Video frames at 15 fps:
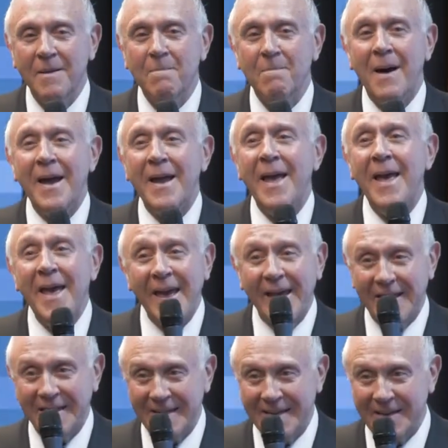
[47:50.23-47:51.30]
my
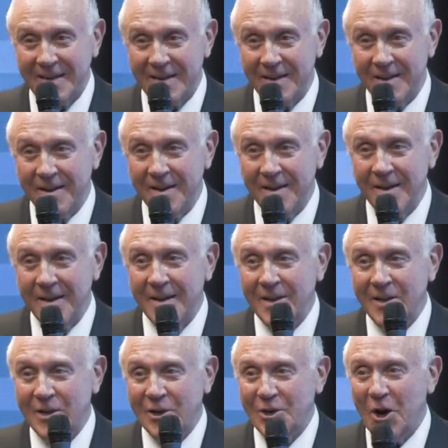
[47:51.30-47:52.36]
hands
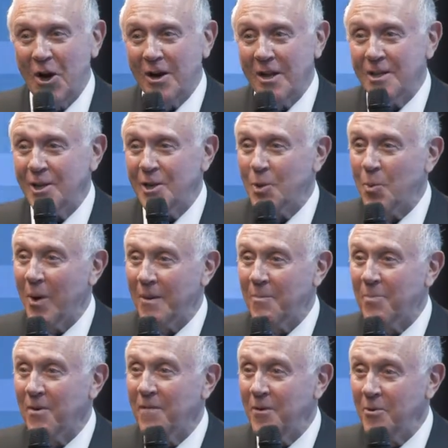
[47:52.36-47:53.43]
started to
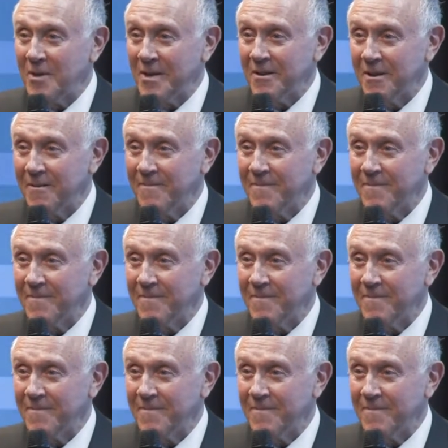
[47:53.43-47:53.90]
sweat profusely,